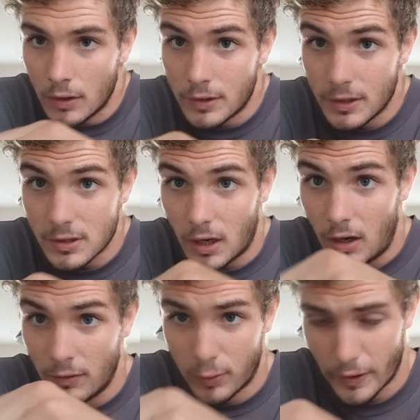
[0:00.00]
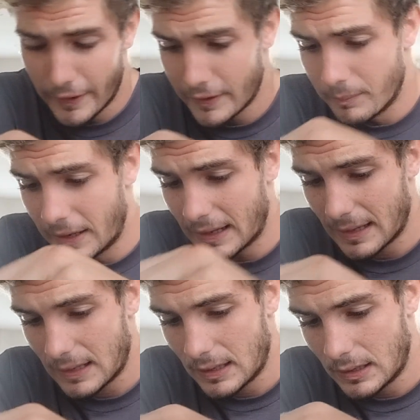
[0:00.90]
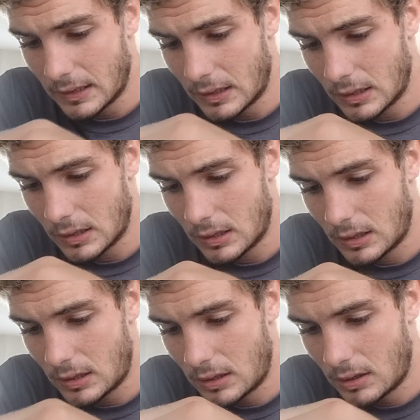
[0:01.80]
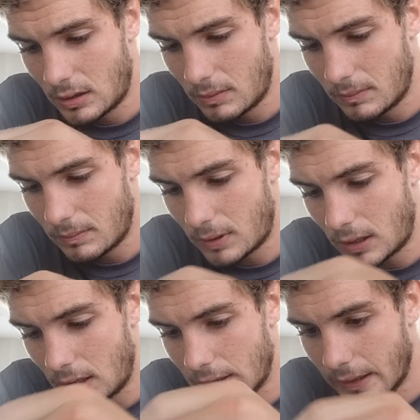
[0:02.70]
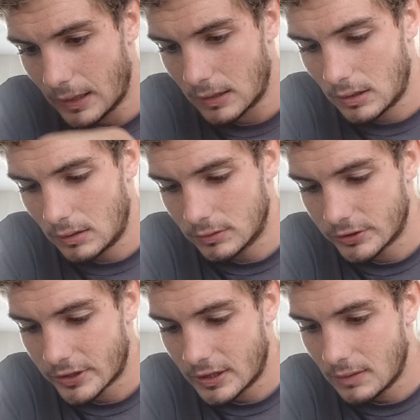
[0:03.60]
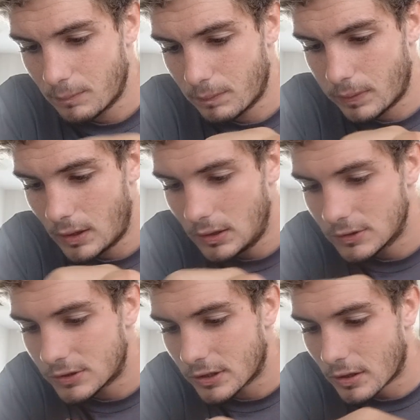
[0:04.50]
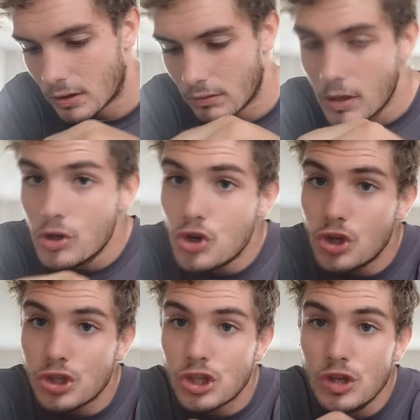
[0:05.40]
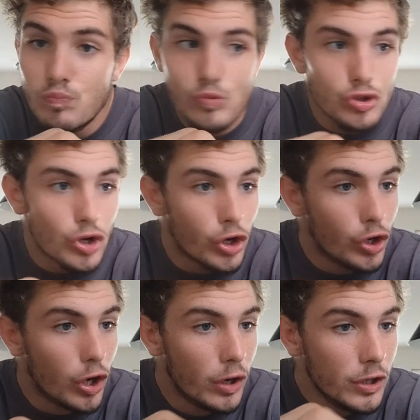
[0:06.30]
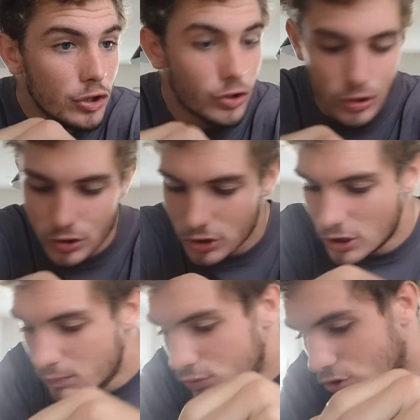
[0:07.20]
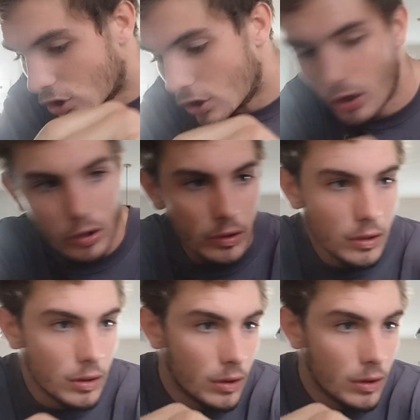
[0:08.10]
to dissolve. We're already a minute in. But yeah, just keep on stirring. Just keep stirring. Just keep stirring.